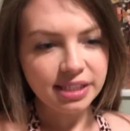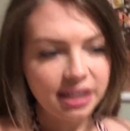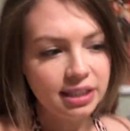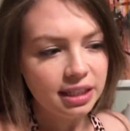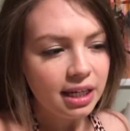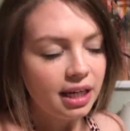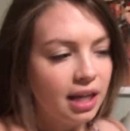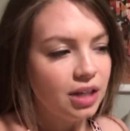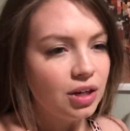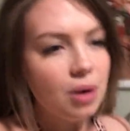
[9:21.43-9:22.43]
And
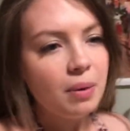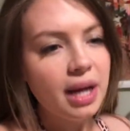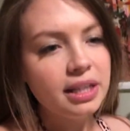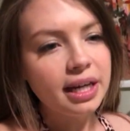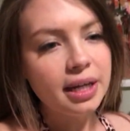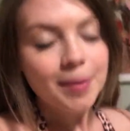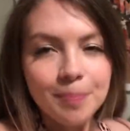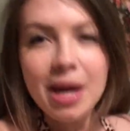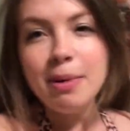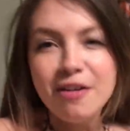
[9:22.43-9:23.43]
you know what? Like,
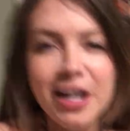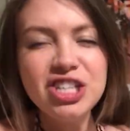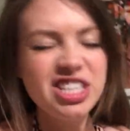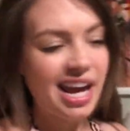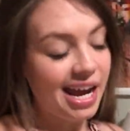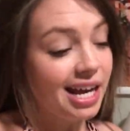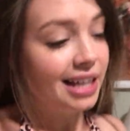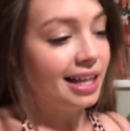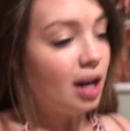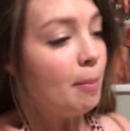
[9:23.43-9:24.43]
maybe if I just ate a
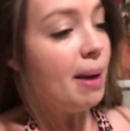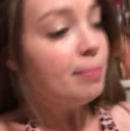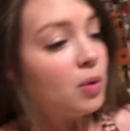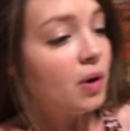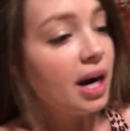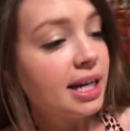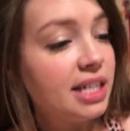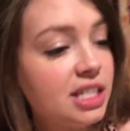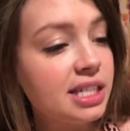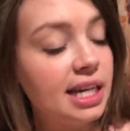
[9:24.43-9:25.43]
little bit more, I
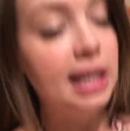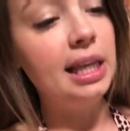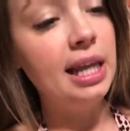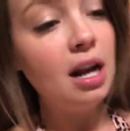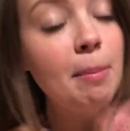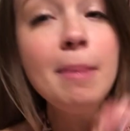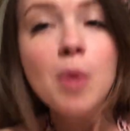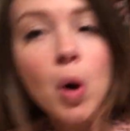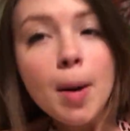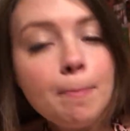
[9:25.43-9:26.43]
could just get a little bit
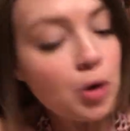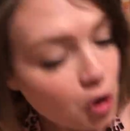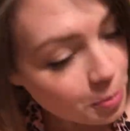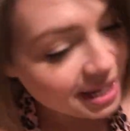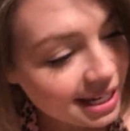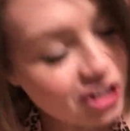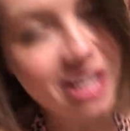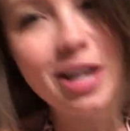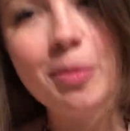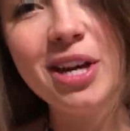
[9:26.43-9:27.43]
more boobage
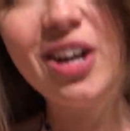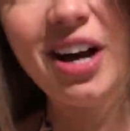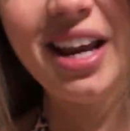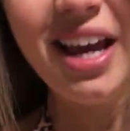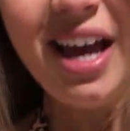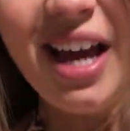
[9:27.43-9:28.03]
and I'll be good.